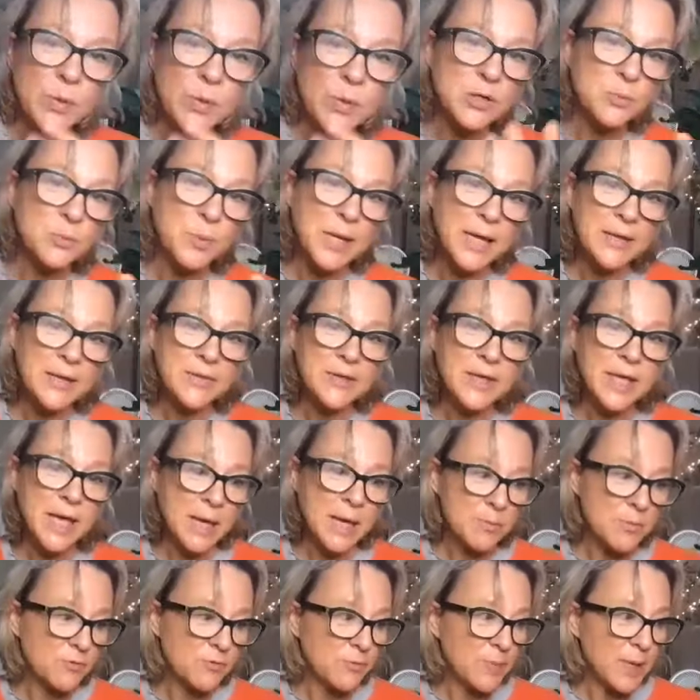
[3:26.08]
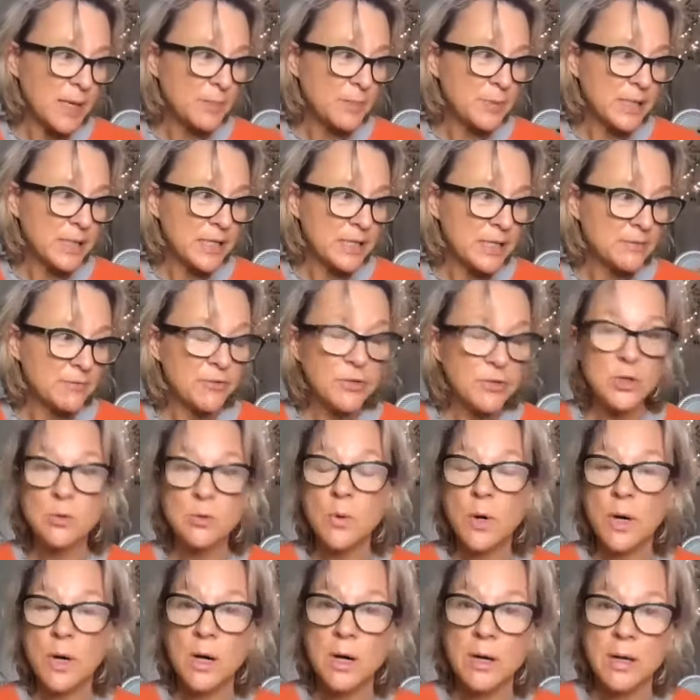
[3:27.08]
when you play the game of make-belief,
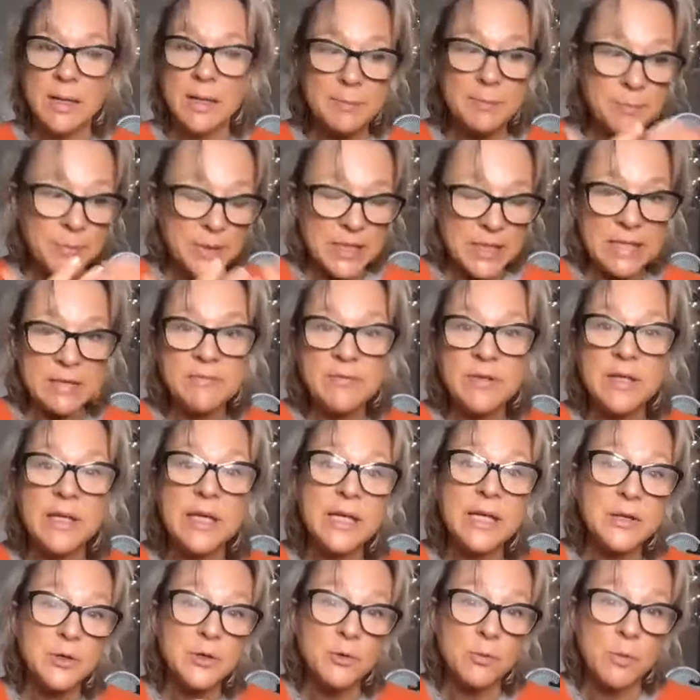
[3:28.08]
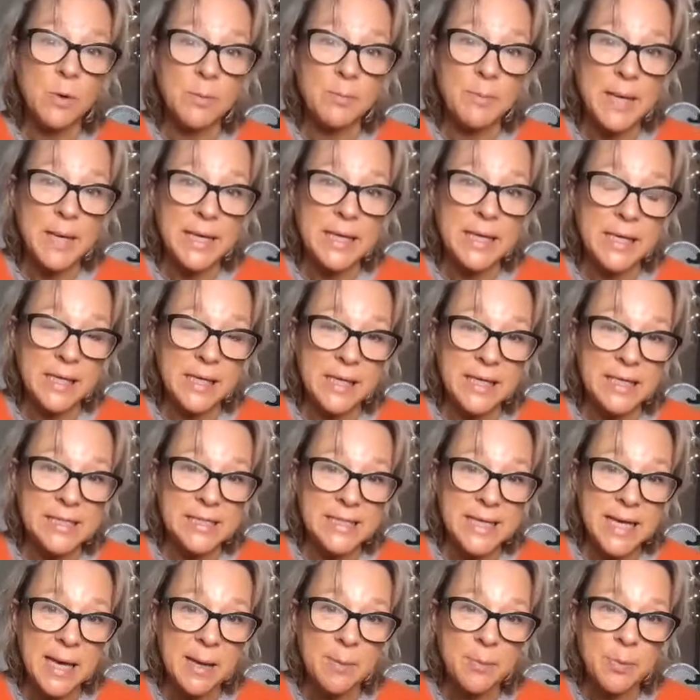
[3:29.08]
you are, in believing it, you are making it
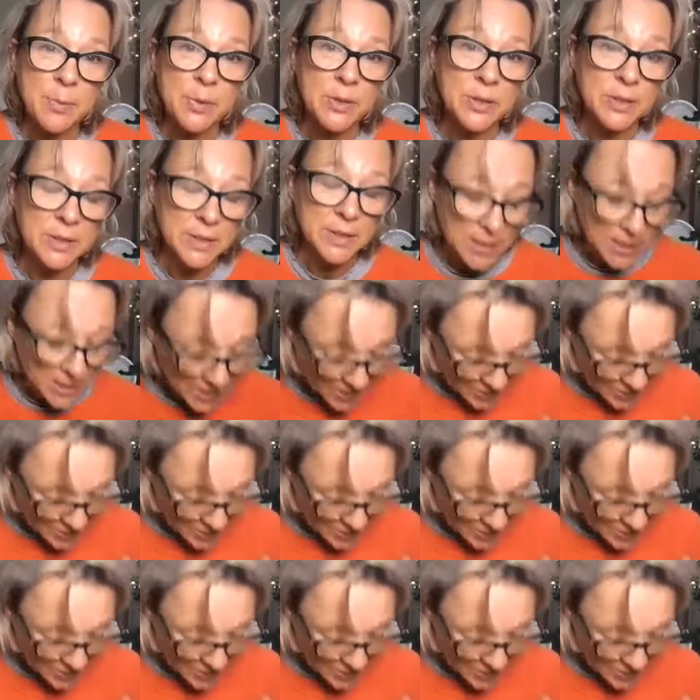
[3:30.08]
happen.